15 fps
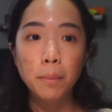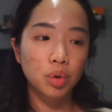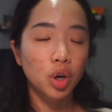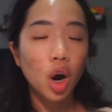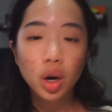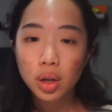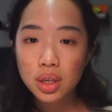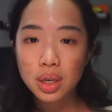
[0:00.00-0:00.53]

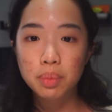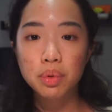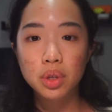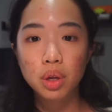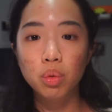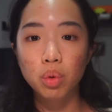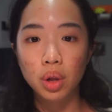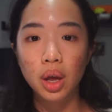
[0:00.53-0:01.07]
Regardless, I'm
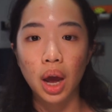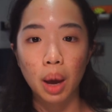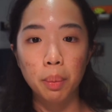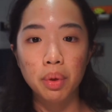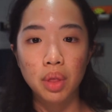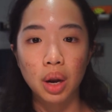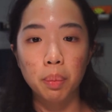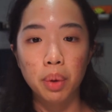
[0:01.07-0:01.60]
still really happy
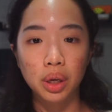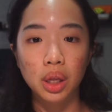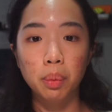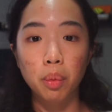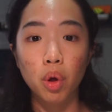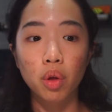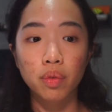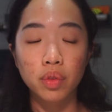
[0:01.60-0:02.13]
that I picked up
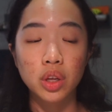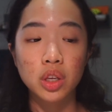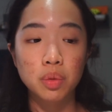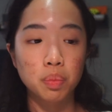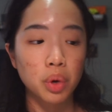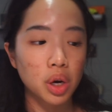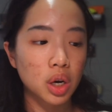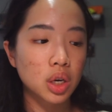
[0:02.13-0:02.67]
all of these
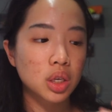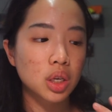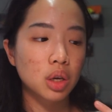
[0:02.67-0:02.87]
books.